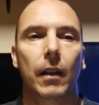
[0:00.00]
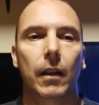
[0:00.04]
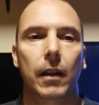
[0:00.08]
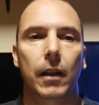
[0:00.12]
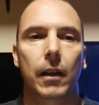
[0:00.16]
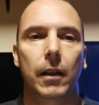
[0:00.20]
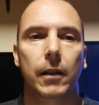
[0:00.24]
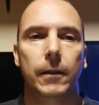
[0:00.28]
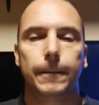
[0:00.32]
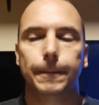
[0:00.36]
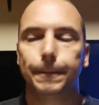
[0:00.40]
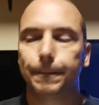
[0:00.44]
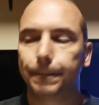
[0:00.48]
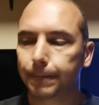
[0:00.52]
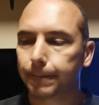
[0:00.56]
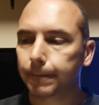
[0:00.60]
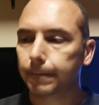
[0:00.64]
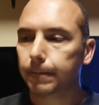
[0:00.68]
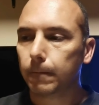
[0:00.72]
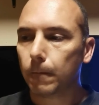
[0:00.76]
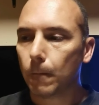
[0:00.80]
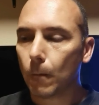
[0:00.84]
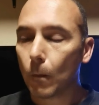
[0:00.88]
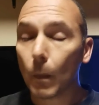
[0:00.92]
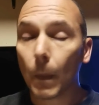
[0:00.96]
Um,
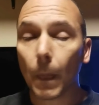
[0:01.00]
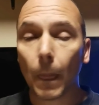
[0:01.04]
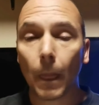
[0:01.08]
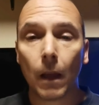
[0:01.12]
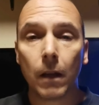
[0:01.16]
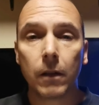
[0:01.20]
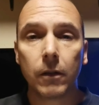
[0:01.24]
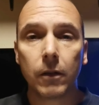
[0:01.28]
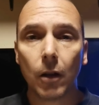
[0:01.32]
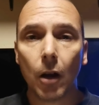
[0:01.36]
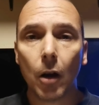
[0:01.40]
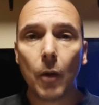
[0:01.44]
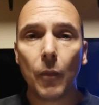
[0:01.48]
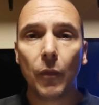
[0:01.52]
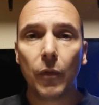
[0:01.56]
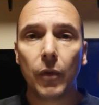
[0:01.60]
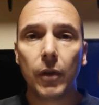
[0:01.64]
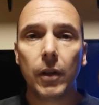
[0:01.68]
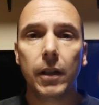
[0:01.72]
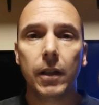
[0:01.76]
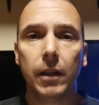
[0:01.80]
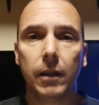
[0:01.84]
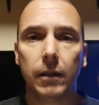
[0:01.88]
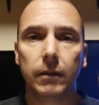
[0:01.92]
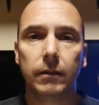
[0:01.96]
so
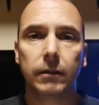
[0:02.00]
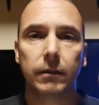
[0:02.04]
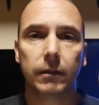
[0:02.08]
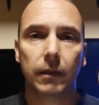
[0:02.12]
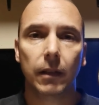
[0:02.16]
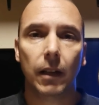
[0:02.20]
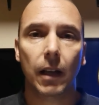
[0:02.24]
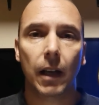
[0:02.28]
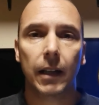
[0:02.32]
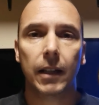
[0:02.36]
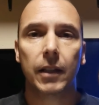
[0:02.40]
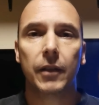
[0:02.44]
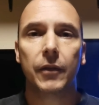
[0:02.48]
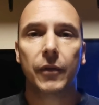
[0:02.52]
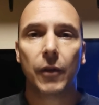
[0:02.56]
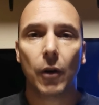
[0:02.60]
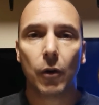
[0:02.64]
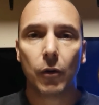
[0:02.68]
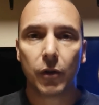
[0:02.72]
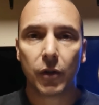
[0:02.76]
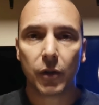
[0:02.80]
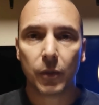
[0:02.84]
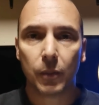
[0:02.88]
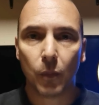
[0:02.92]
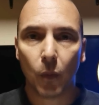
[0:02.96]
hopefully I can
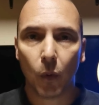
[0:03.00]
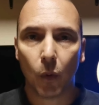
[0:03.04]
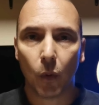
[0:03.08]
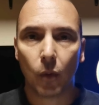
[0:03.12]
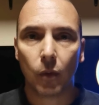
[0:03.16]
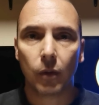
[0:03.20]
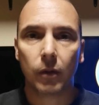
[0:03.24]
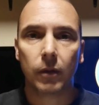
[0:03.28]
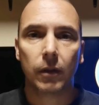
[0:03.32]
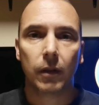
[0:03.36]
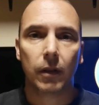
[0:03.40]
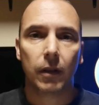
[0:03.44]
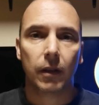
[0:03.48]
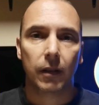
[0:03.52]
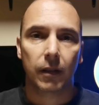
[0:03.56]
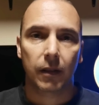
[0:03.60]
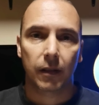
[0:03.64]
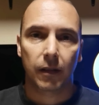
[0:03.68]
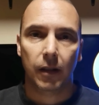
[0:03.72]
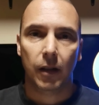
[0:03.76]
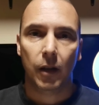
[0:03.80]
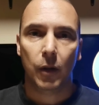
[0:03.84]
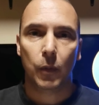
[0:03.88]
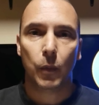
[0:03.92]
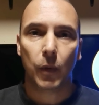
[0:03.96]
focus more
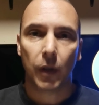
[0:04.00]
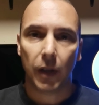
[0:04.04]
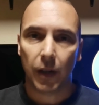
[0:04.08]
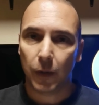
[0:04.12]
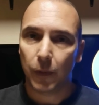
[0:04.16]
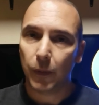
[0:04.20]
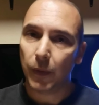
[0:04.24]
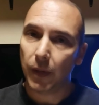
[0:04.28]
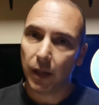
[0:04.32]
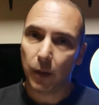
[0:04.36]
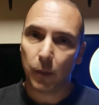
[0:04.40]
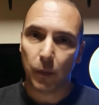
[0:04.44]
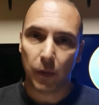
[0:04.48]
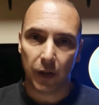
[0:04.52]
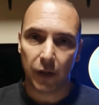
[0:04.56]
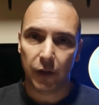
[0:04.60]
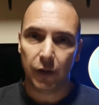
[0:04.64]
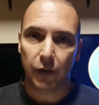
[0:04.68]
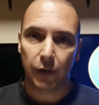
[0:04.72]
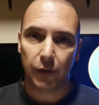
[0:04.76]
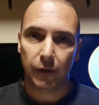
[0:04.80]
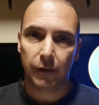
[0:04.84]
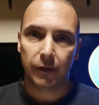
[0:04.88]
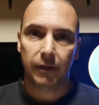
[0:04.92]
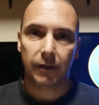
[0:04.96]
on what I really want to
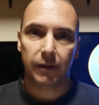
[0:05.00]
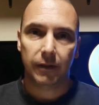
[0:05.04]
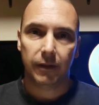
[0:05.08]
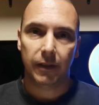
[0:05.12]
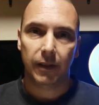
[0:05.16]
do.